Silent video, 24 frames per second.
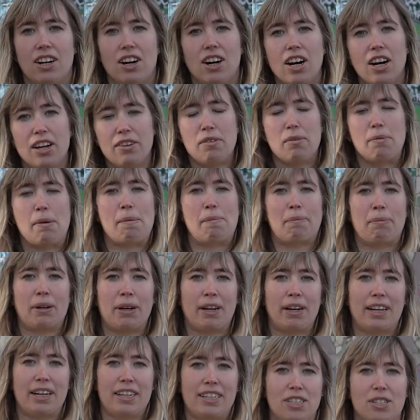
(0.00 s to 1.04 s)
I
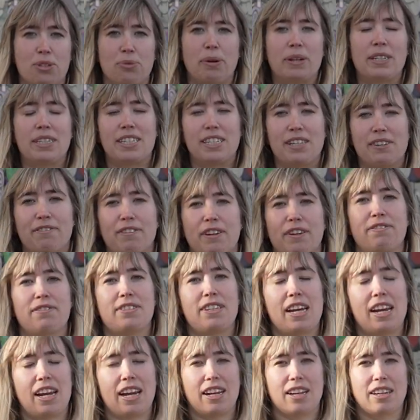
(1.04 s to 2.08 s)
remember in
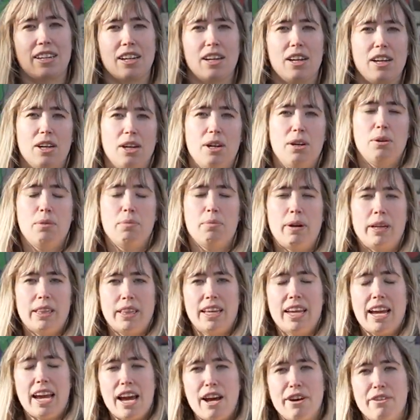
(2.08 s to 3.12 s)
2015 when
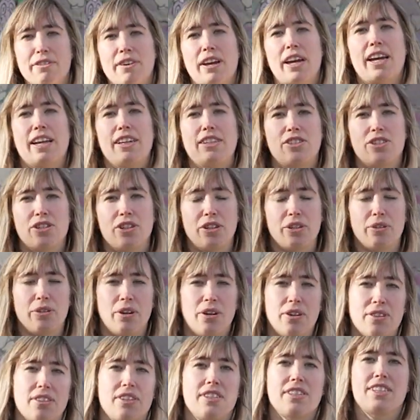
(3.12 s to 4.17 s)
the FK2
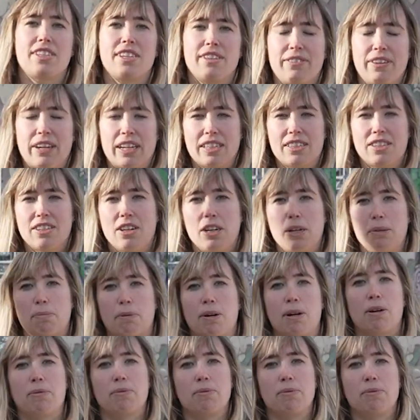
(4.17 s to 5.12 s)
Honda Civic Type R